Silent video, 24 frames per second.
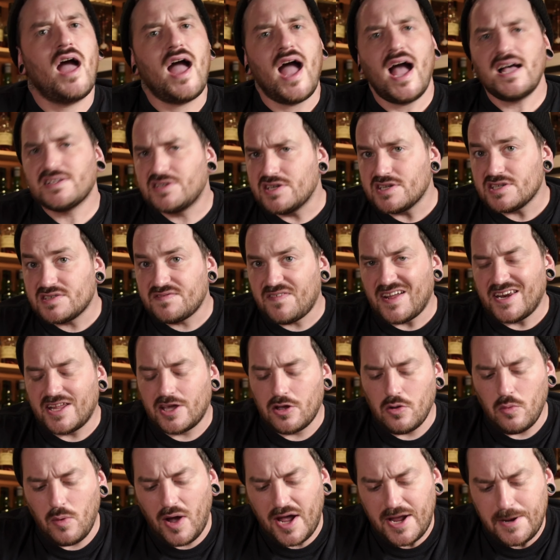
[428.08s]
As it's fading
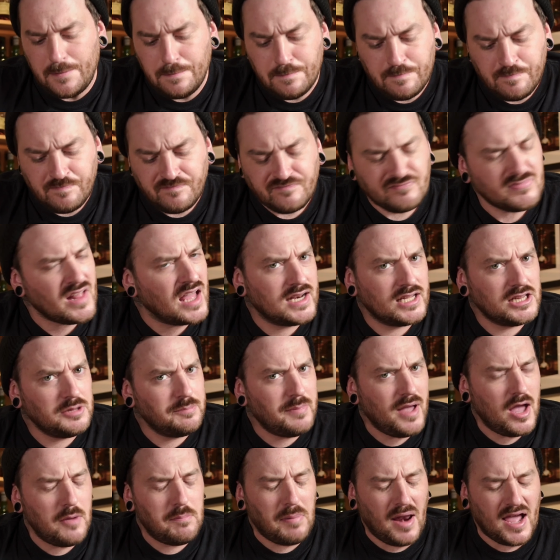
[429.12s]
away, a little
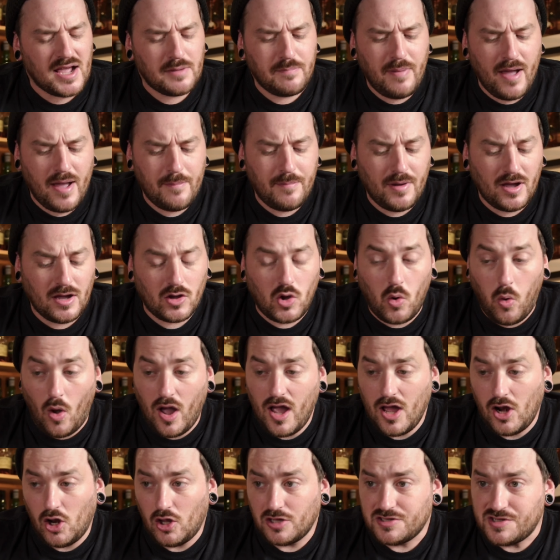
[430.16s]
bit of black pepper,
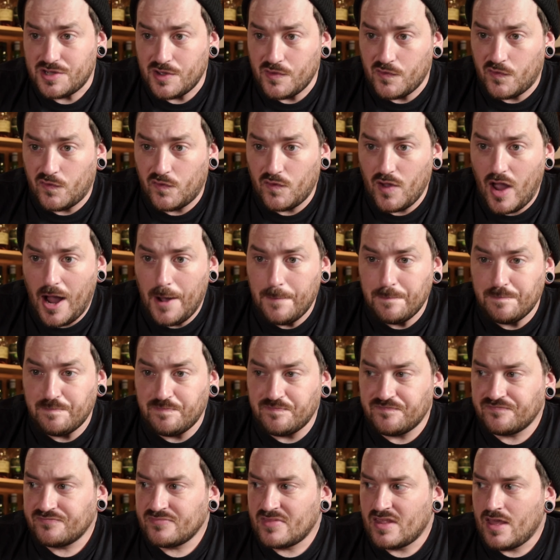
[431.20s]
quite a lot of how
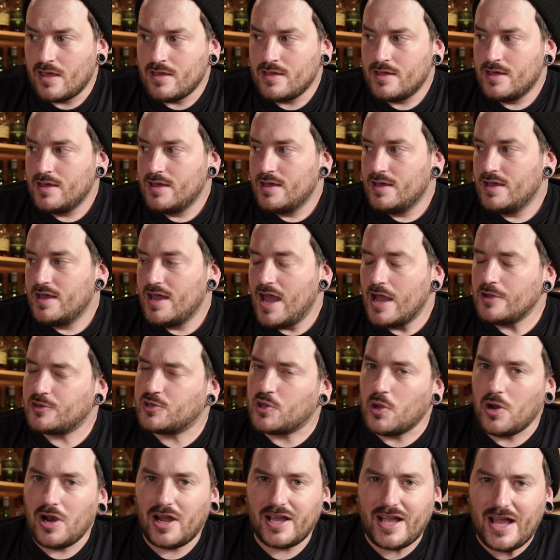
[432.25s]
do you
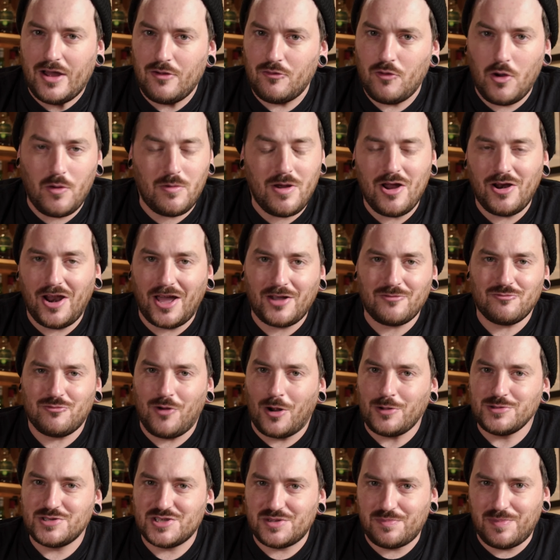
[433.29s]
call it, like
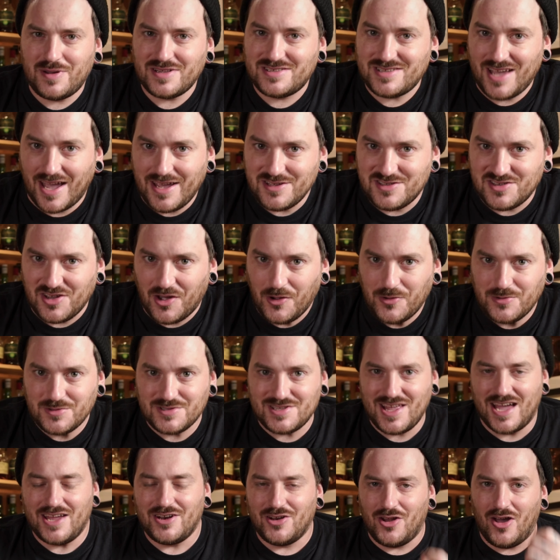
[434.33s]
roast potatoes.
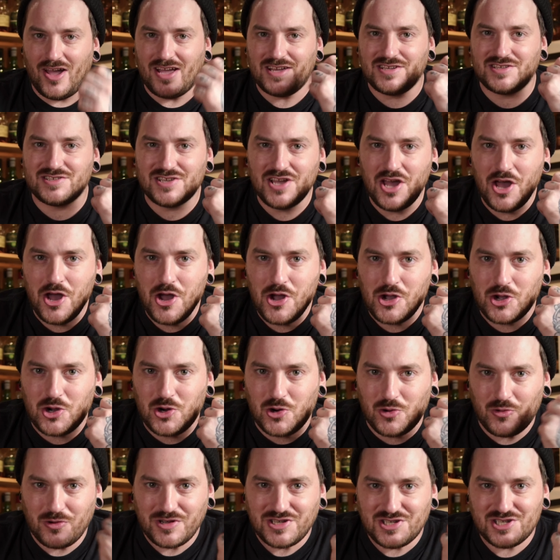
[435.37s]
That nice
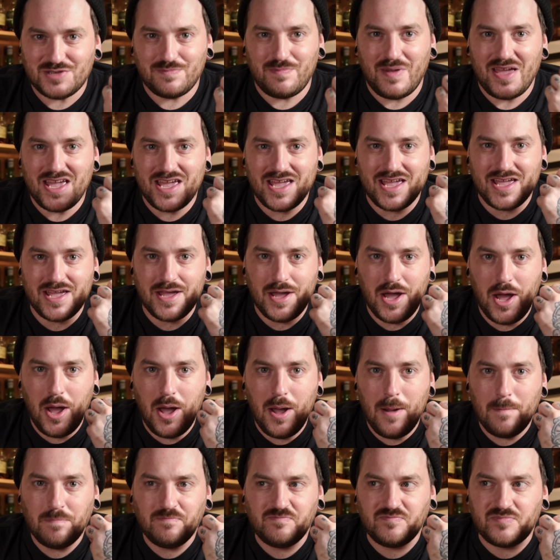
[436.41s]
crispy,
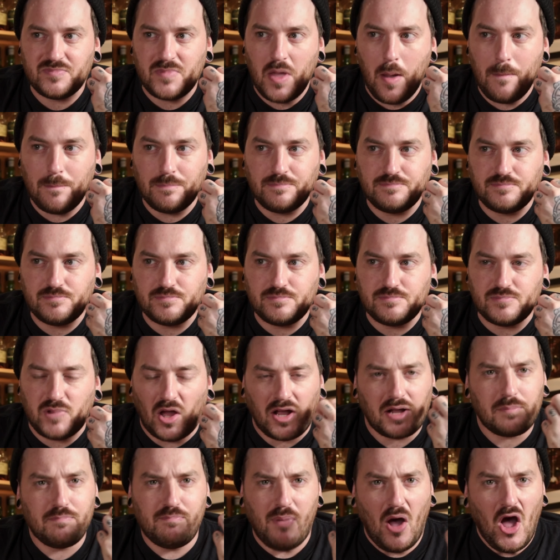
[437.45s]

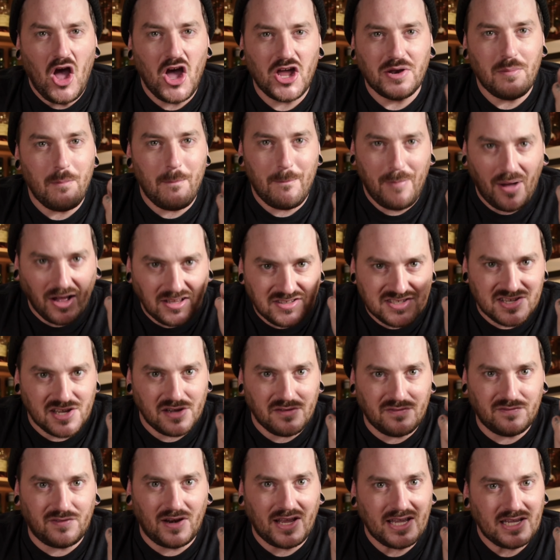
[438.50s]
like burnt butter
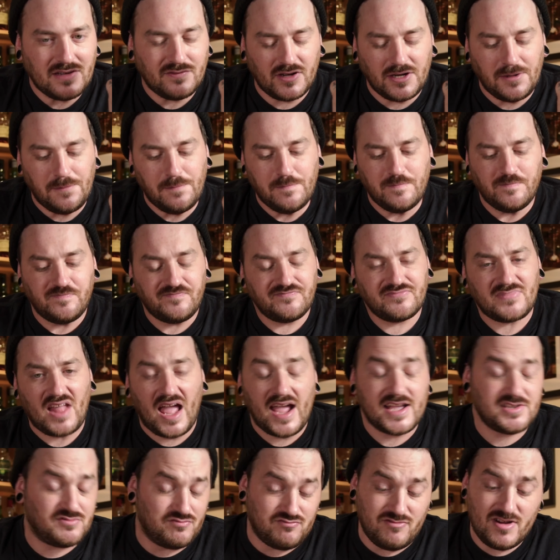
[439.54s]
flavour.
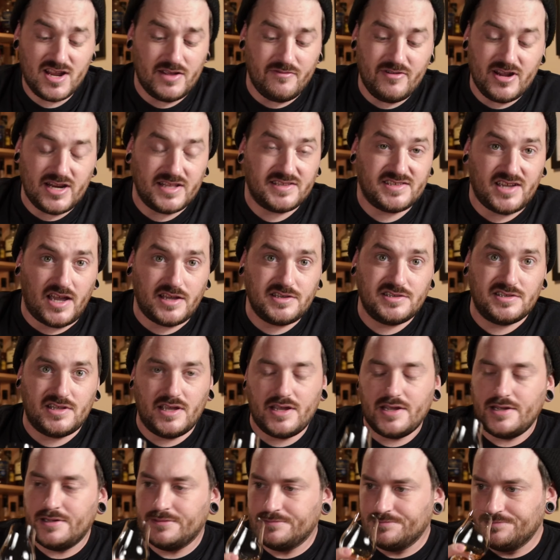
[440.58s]
It's really, really tasty.